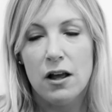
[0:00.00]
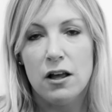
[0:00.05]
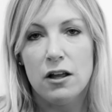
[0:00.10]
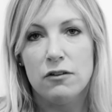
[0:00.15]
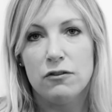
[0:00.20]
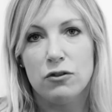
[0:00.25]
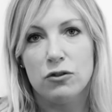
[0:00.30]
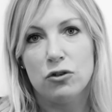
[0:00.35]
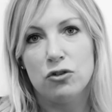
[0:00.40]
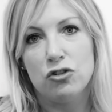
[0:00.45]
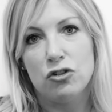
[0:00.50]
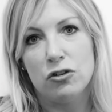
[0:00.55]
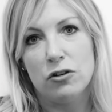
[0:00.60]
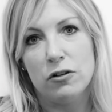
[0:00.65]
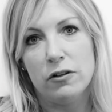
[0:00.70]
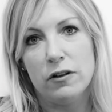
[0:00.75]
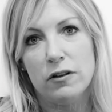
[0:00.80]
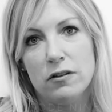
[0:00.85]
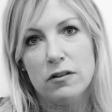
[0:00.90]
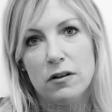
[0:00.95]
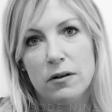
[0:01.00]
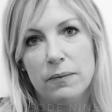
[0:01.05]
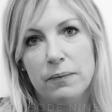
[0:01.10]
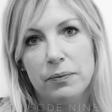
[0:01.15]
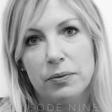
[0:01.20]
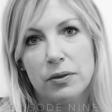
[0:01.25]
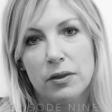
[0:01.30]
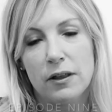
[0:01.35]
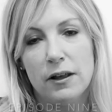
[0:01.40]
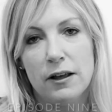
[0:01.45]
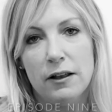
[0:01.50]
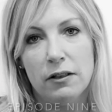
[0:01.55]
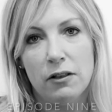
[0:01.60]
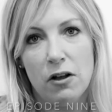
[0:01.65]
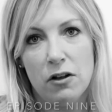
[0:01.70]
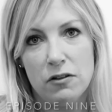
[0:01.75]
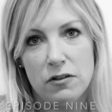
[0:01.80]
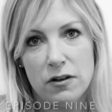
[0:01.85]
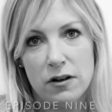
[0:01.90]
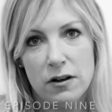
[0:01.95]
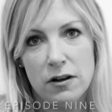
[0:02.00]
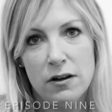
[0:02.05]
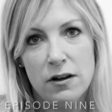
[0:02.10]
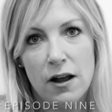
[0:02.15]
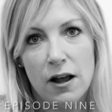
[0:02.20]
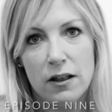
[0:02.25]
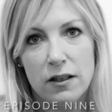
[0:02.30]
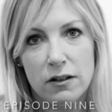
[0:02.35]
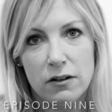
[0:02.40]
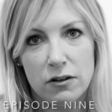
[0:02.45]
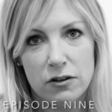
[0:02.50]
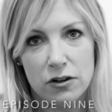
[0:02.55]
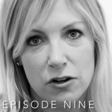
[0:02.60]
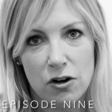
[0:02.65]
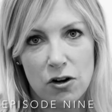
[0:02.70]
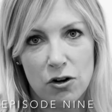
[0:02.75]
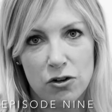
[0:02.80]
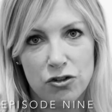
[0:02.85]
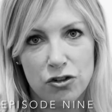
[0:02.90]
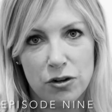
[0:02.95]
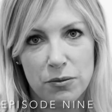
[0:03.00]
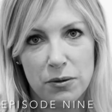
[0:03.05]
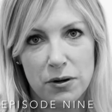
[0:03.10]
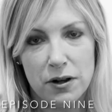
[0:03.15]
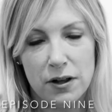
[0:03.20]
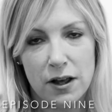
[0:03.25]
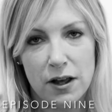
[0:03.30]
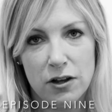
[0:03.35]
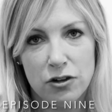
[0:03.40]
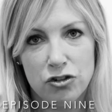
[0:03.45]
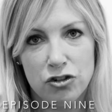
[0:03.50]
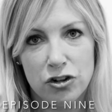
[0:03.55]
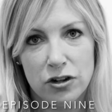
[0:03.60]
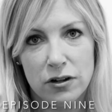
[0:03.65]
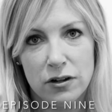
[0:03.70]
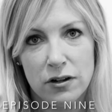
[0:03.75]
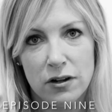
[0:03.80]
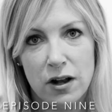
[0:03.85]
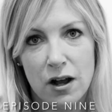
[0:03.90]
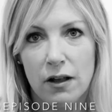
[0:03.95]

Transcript: in photojournalism in London at the London College of Communication.